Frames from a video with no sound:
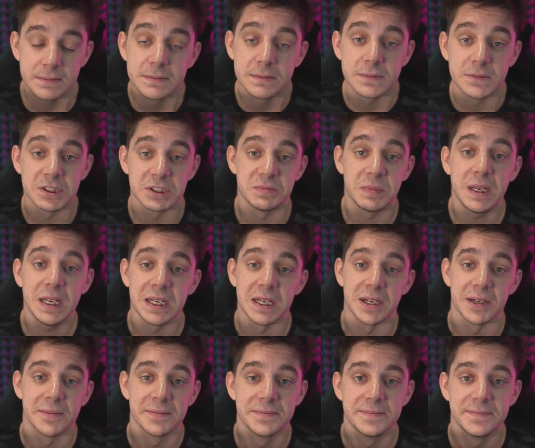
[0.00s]
just being
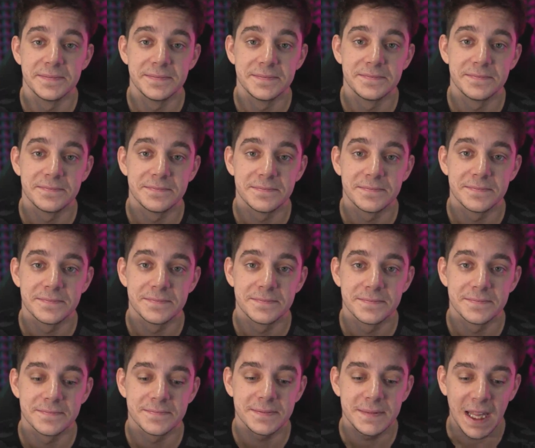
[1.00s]
here.
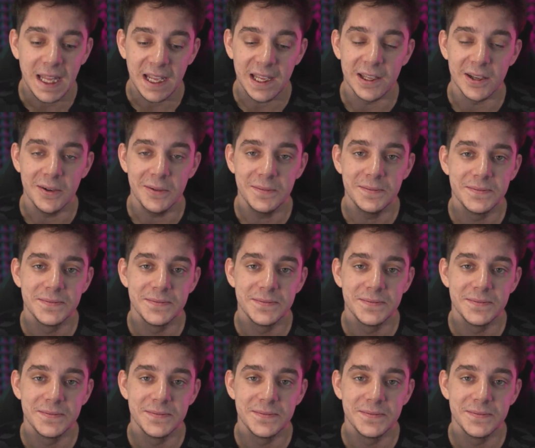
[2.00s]
Thank you.